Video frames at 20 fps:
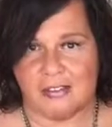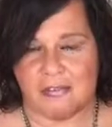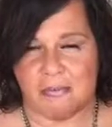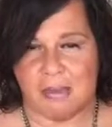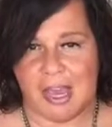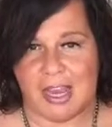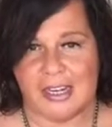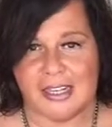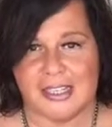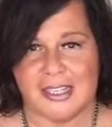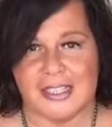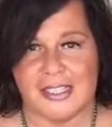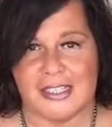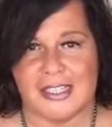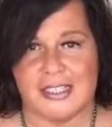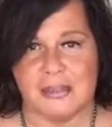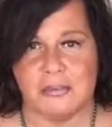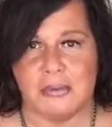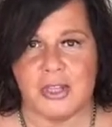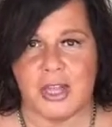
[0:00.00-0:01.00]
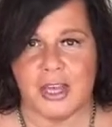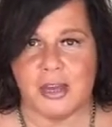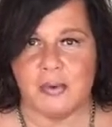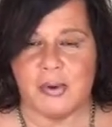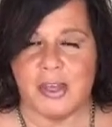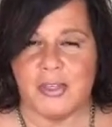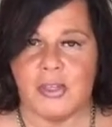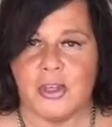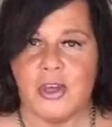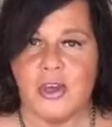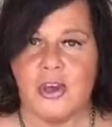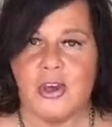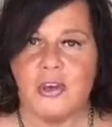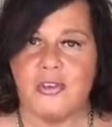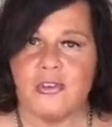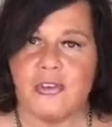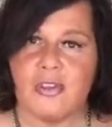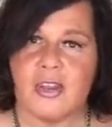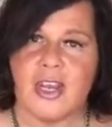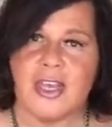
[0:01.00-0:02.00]
of mannequins to play with
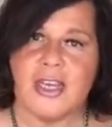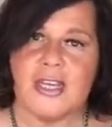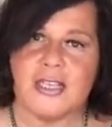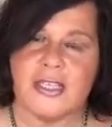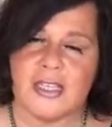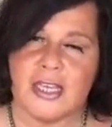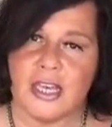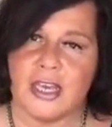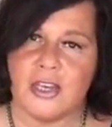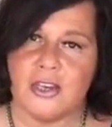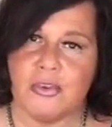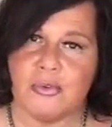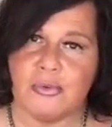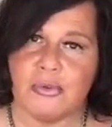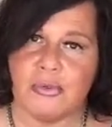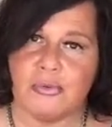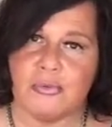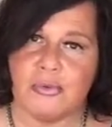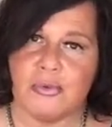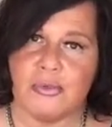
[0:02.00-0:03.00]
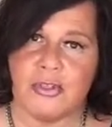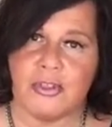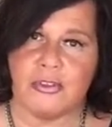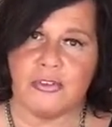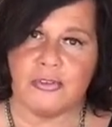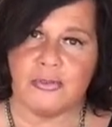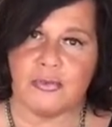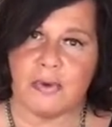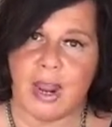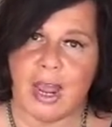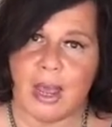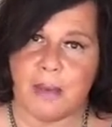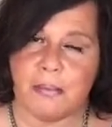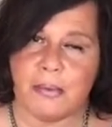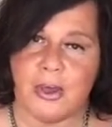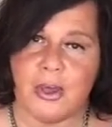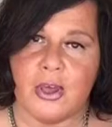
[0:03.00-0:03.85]
so that I can take you through this wrap.